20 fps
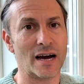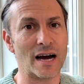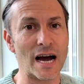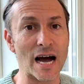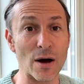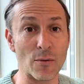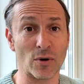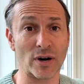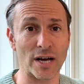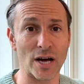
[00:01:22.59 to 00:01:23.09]

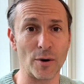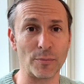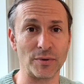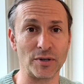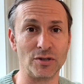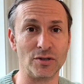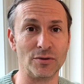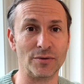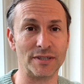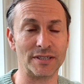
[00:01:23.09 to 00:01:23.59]
I want to help you
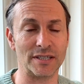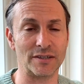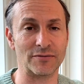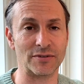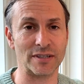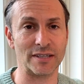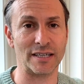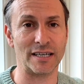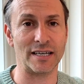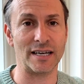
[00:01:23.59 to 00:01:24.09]
do it
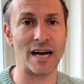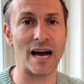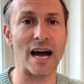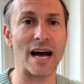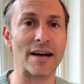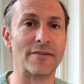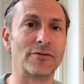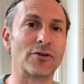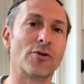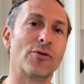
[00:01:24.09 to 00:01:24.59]
differently.
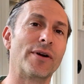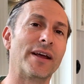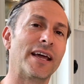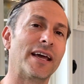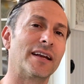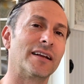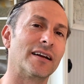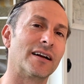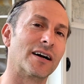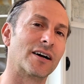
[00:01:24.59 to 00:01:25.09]
I've
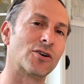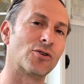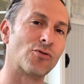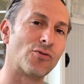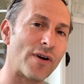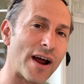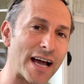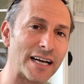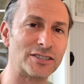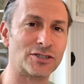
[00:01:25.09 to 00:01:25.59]
created a
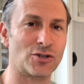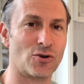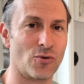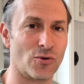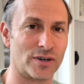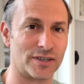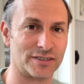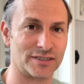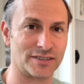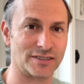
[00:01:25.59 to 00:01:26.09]
crash
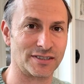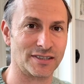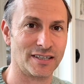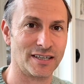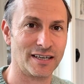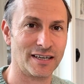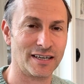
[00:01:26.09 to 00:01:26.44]
course